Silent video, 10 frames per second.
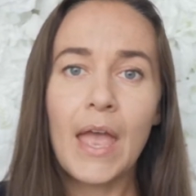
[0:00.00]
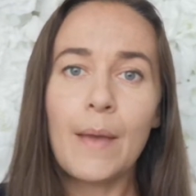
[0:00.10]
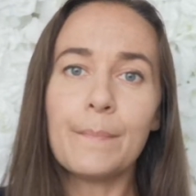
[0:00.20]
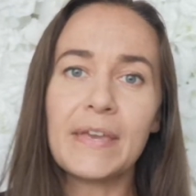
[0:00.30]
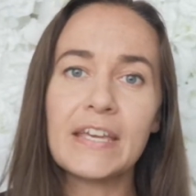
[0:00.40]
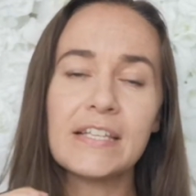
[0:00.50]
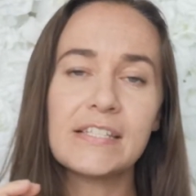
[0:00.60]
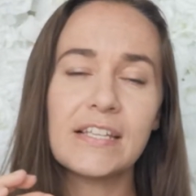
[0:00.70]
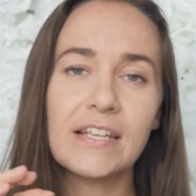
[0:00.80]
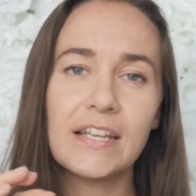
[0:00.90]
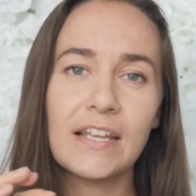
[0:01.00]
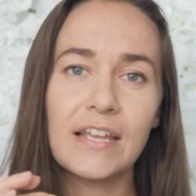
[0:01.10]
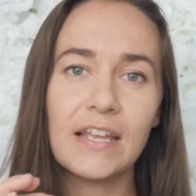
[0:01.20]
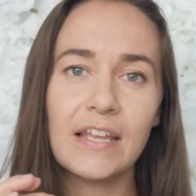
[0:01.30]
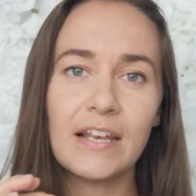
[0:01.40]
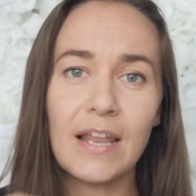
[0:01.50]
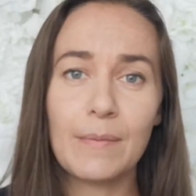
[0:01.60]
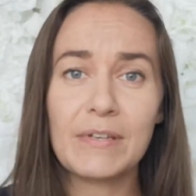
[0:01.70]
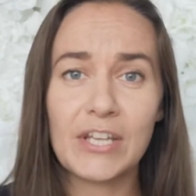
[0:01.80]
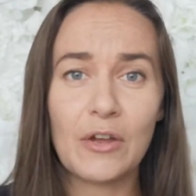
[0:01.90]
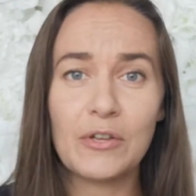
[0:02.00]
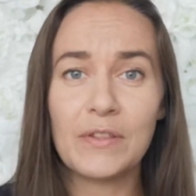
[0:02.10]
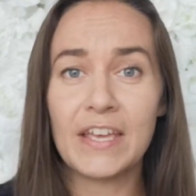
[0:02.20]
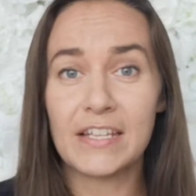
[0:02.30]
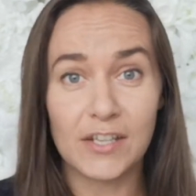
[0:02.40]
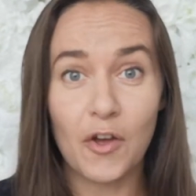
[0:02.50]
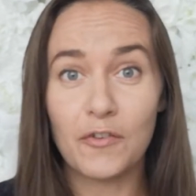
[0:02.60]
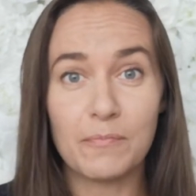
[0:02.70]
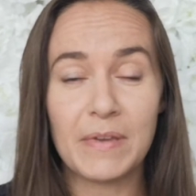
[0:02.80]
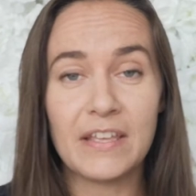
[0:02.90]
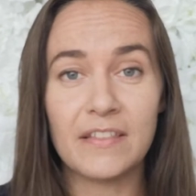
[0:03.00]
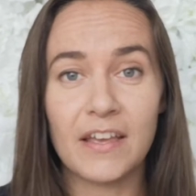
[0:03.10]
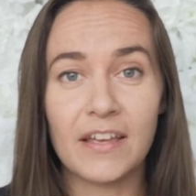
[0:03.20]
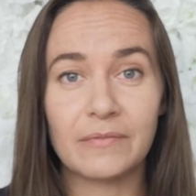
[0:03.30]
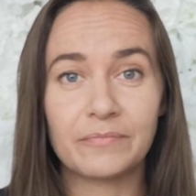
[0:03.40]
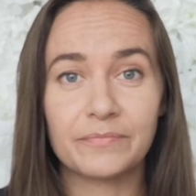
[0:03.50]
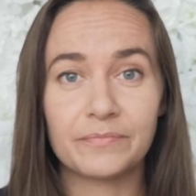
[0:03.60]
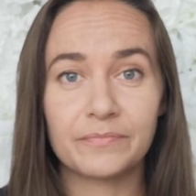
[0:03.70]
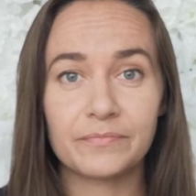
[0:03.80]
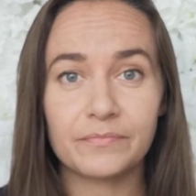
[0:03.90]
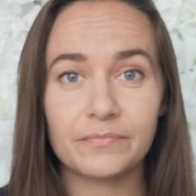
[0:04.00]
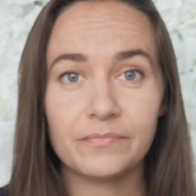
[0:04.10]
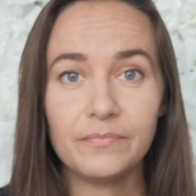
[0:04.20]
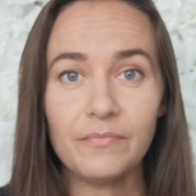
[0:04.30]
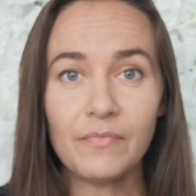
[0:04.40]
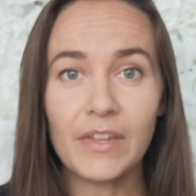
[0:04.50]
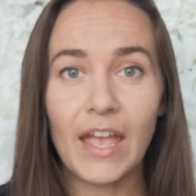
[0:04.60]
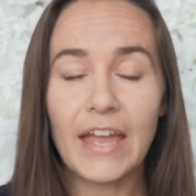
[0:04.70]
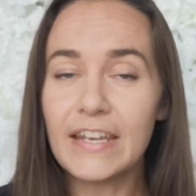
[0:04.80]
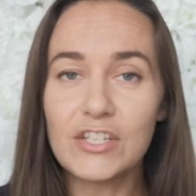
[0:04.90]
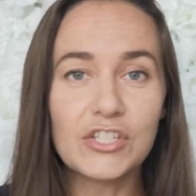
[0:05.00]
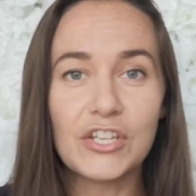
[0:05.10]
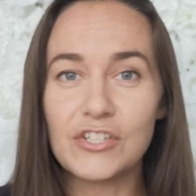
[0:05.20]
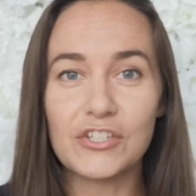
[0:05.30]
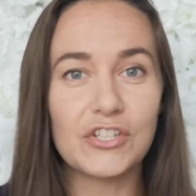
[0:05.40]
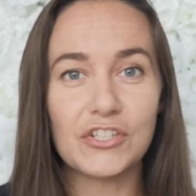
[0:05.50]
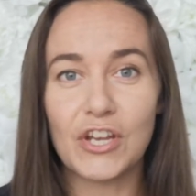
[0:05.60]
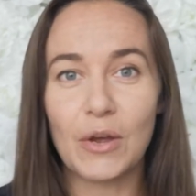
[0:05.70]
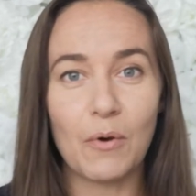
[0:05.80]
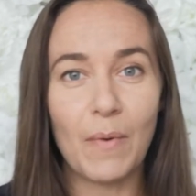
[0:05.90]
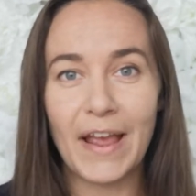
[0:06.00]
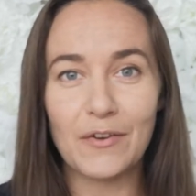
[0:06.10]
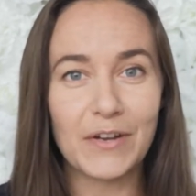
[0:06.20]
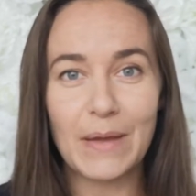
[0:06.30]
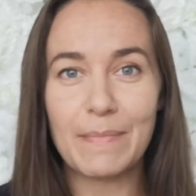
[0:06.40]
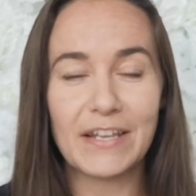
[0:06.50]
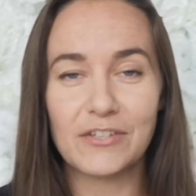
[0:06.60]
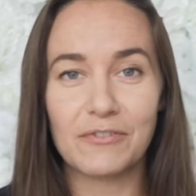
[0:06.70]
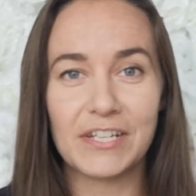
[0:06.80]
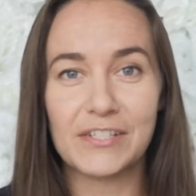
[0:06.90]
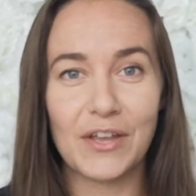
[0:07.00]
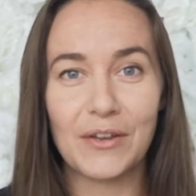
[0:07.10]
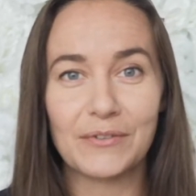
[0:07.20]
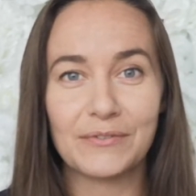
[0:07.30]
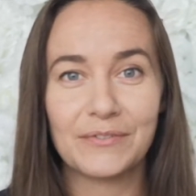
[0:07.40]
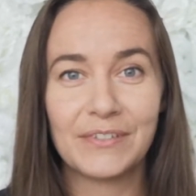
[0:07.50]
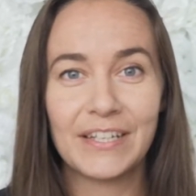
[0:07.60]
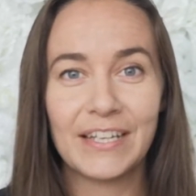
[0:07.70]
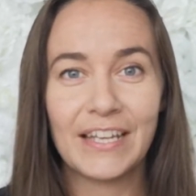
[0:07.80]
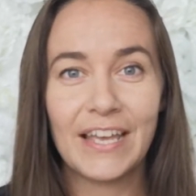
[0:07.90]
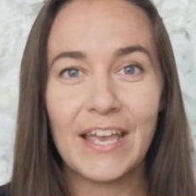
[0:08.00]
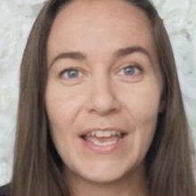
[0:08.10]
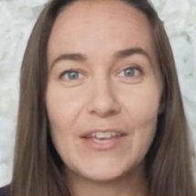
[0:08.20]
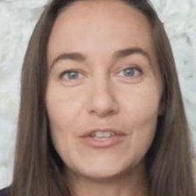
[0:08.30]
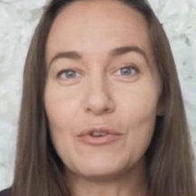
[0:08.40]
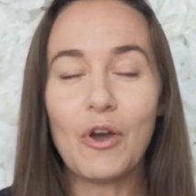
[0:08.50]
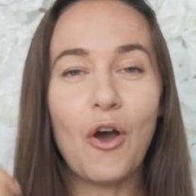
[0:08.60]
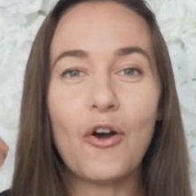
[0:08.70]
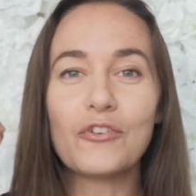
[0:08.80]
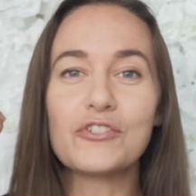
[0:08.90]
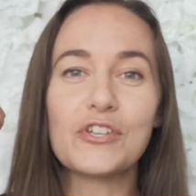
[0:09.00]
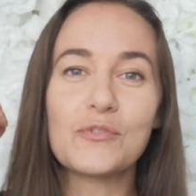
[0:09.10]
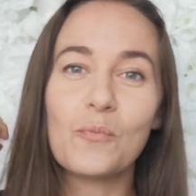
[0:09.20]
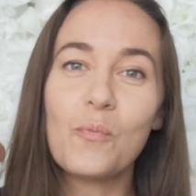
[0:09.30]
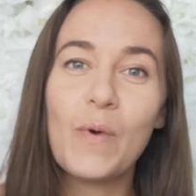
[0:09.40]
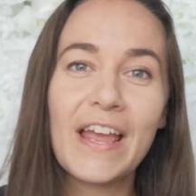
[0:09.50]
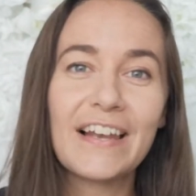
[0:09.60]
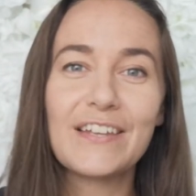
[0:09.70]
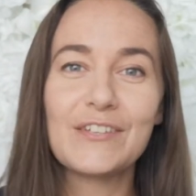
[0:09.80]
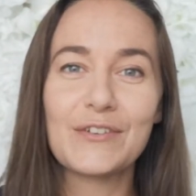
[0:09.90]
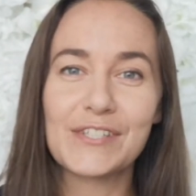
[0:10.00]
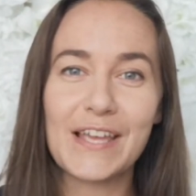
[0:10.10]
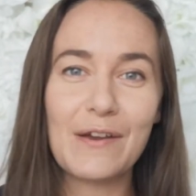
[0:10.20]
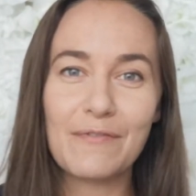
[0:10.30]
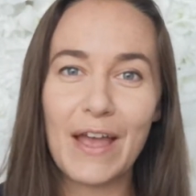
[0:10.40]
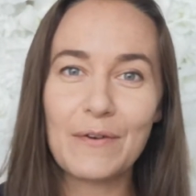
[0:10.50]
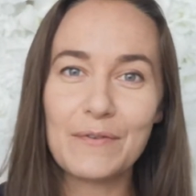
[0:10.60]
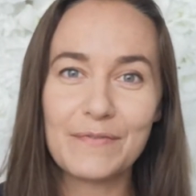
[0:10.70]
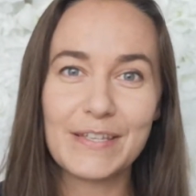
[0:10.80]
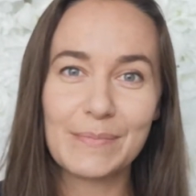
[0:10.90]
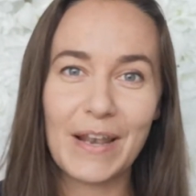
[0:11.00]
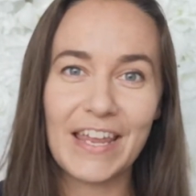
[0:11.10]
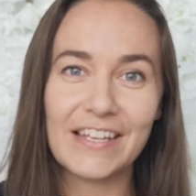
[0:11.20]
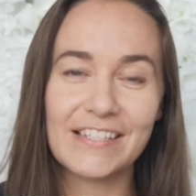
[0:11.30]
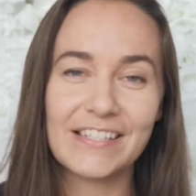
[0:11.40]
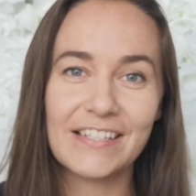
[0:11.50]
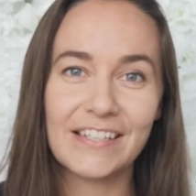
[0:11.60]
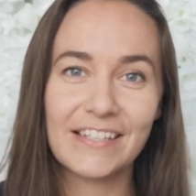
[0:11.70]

Because let me tell you this, I've been there. And it doesn't just go away or get better on its own. You can't just will yourself out of this place.